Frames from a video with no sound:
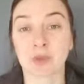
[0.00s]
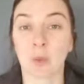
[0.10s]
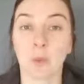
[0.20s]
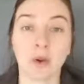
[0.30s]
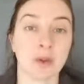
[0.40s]

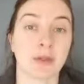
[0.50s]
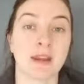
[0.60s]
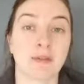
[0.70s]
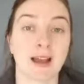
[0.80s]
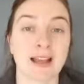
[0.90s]
what you think
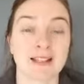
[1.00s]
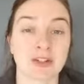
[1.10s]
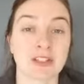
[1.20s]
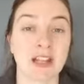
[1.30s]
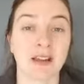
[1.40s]
of
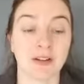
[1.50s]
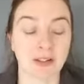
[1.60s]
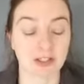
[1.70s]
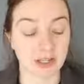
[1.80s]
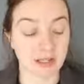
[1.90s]
add-on
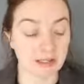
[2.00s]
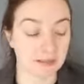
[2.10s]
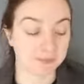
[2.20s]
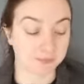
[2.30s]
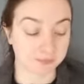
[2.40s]
technologies.
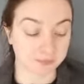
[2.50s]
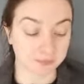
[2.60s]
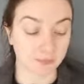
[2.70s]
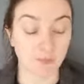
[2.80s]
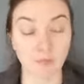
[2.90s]

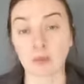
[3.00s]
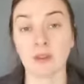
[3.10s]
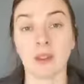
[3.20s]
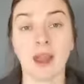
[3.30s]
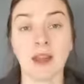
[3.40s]

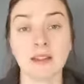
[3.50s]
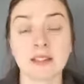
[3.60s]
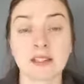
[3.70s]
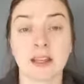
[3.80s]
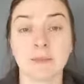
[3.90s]

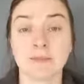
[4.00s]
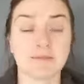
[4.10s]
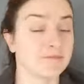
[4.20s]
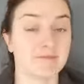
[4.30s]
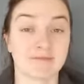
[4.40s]
And
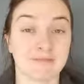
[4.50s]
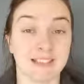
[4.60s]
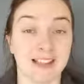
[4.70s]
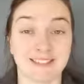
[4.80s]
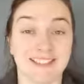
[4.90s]
yeah,